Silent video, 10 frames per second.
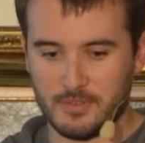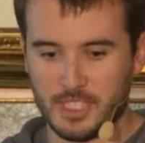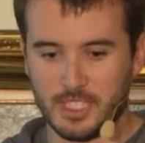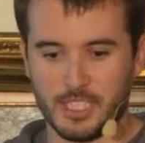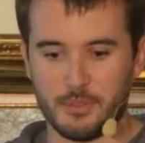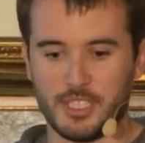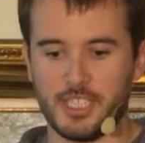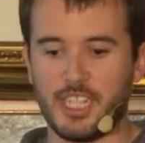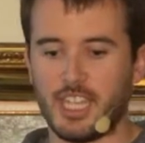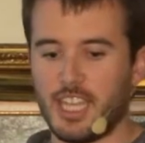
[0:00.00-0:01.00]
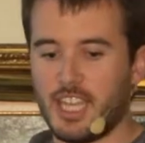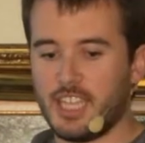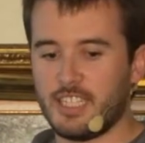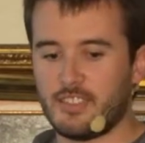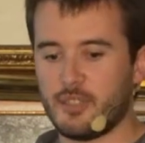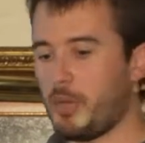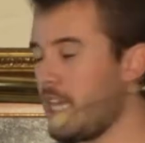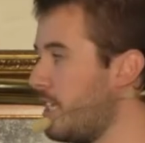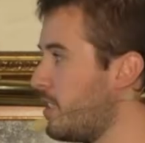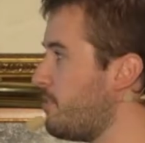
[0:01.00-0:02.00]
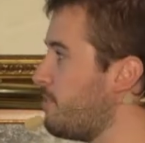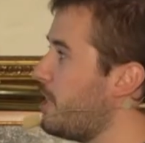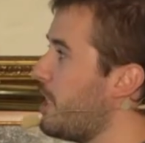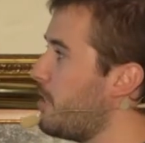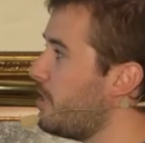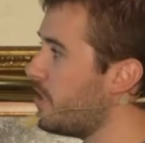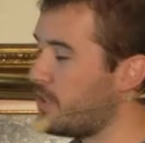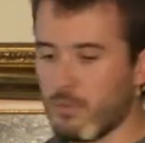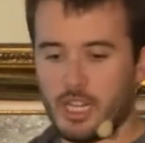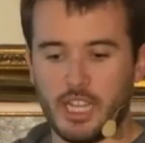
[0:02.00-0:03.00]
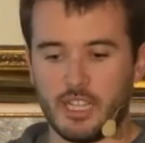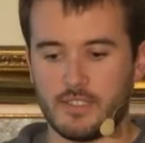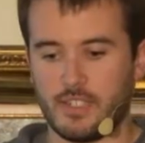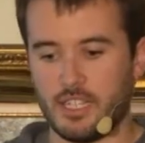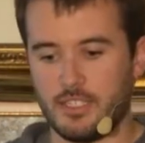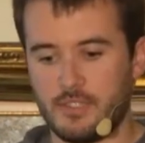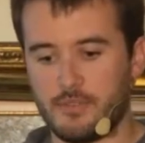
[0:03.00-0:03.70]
yeah, anyway. So the backend now is really isolated